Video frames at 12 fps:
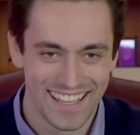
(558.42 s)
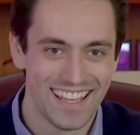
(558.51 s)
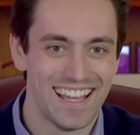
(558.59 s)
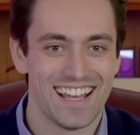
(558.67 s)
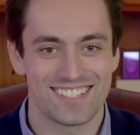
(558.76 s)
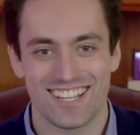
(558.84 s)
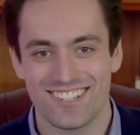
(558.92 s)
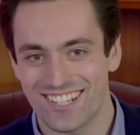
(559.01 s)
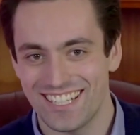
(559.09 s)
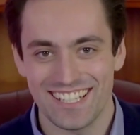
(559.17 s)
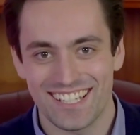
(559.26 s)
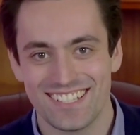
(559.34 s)
Essentially,
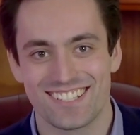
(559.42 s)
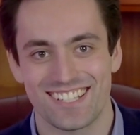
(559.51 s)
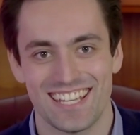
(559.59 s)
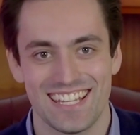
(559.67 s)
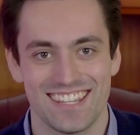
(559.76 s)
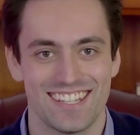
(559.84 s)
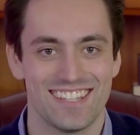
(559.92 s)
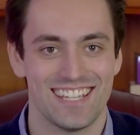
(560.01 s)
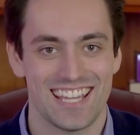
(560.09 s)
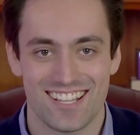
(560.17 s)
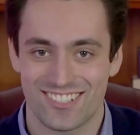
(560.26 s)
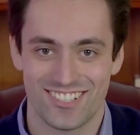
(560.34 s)
you can see that the
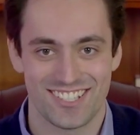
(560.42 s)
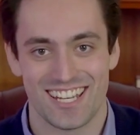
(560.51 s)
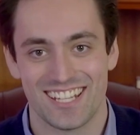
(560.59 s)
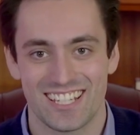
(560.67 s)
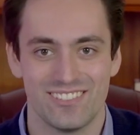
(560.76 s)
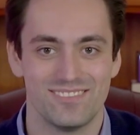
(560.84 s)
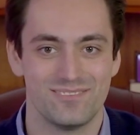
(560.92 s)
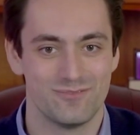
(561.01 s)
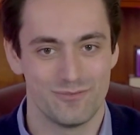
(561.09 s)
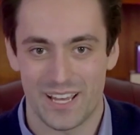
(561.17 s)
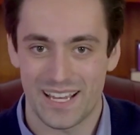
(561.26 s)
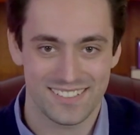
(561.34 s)
AstraZeneca
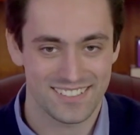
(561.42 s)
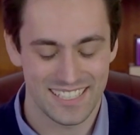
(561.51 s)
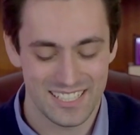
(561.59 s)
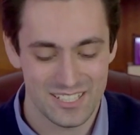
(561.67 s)
vaccine is